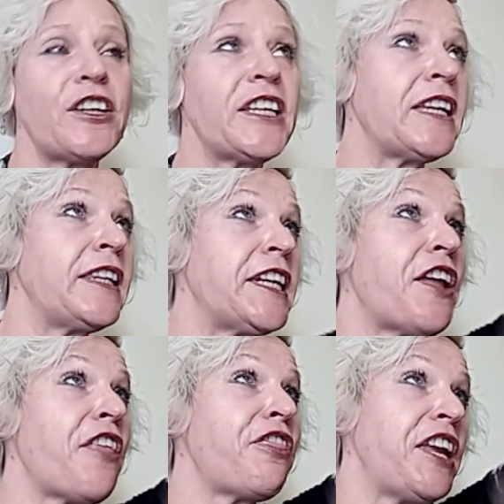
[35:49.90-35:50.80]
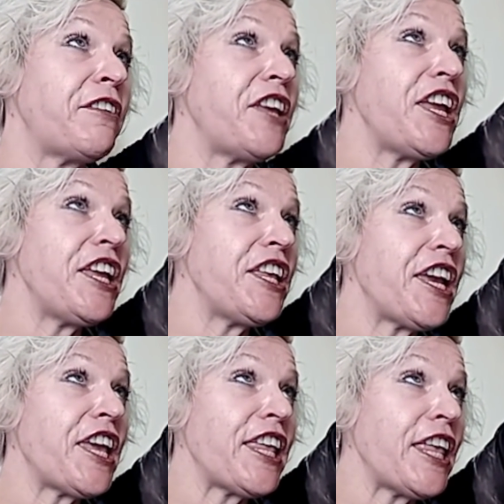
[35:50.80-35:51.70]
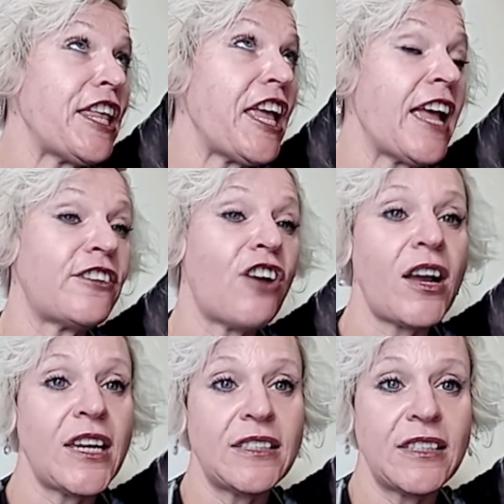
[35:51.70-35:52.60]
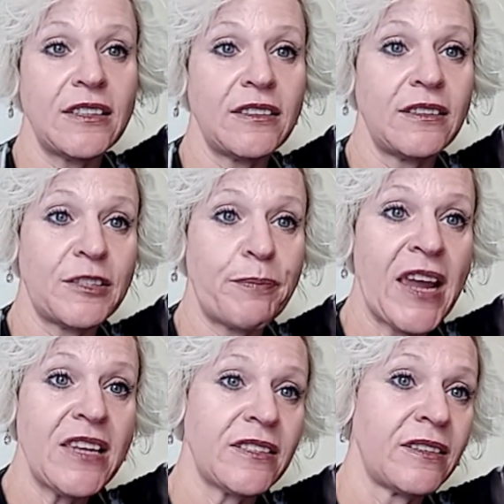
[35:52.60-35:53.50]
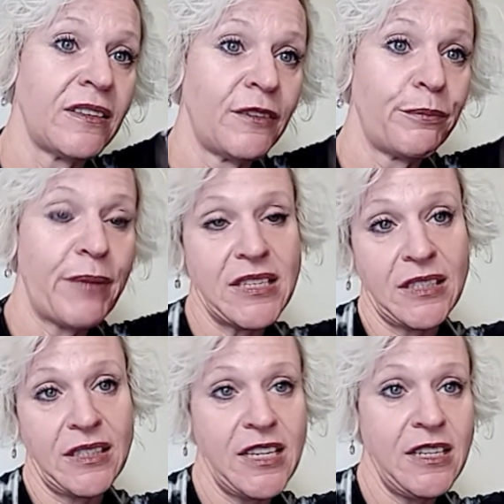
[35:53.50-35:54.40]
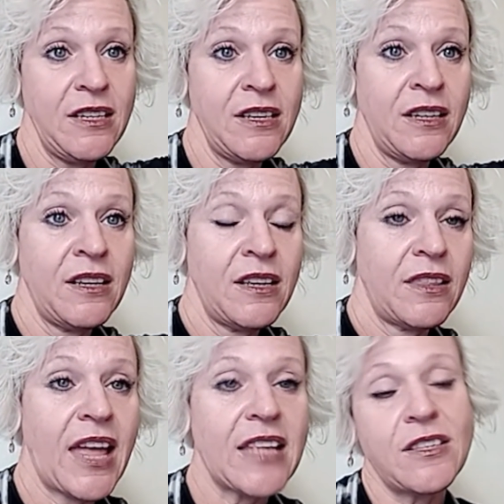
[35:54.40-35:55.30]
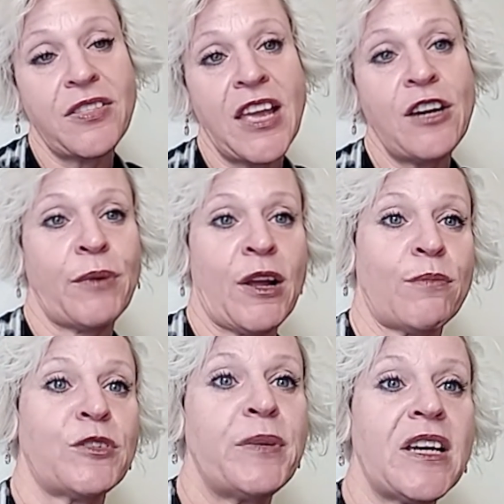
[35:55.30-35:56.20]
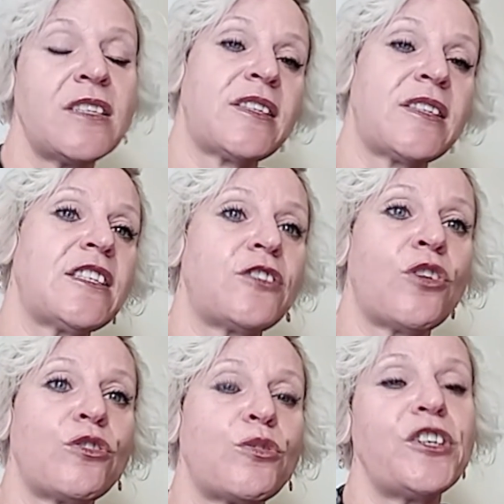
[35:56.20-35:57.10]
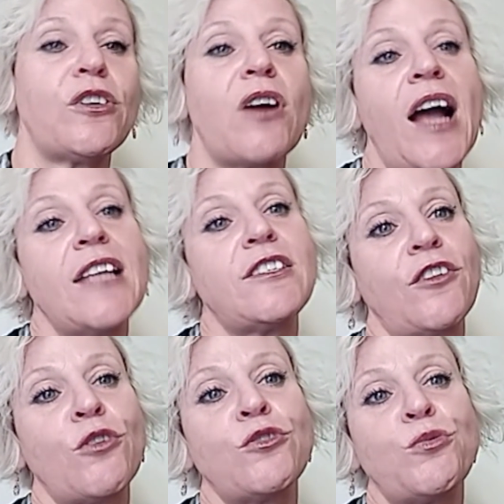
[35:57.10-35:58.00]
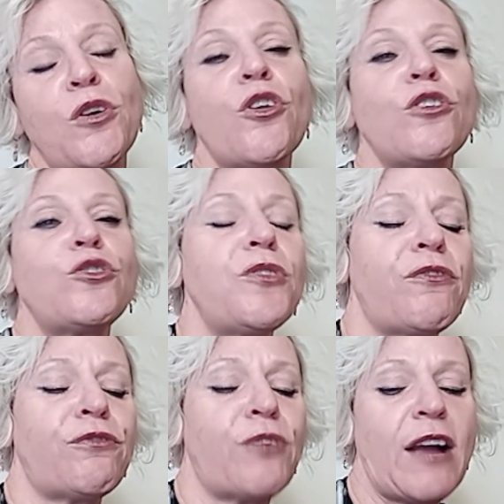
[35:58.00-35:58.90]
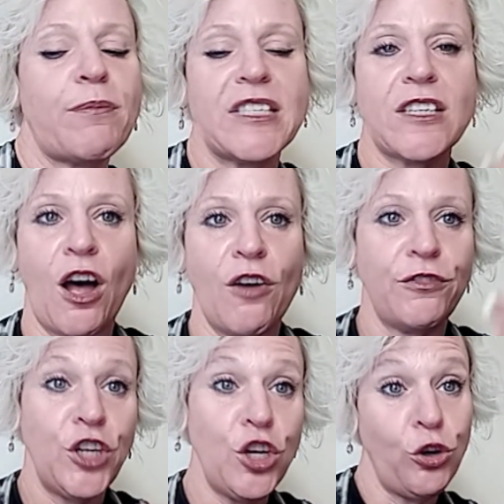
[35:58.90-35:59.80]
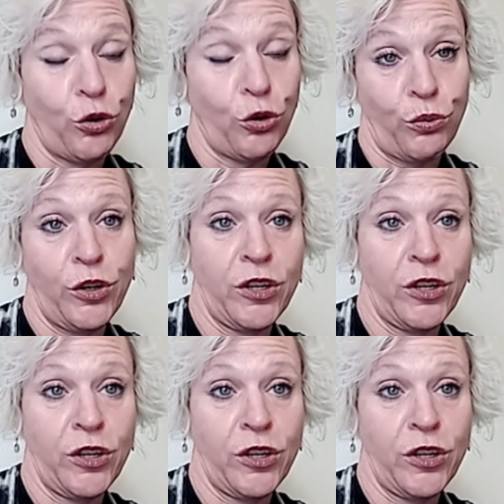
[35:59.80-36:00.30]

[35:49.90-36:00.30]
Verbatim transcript: giggling at nothing and talking to space, basically, that's the theta realms, because those are where your guides are. Those are where the fragments of you